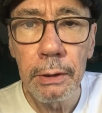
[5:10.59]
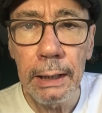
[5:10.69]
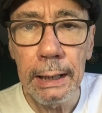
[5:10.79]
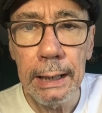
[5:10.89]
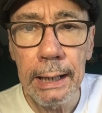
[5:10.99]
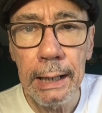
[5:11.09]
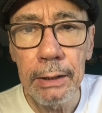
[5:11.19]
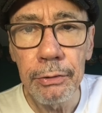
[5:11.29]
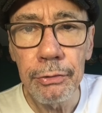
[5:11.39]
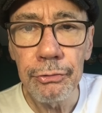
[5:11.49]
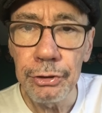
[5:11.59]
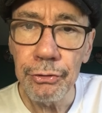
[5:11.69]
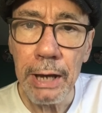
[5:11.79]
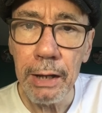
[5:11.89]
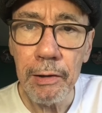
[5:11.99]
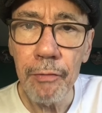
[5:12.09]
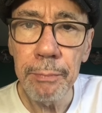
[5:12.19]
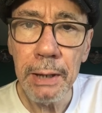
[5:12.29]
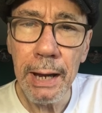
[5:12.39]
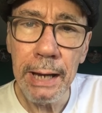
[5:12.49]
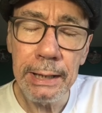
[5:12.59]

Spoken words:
And she's kind of left behind.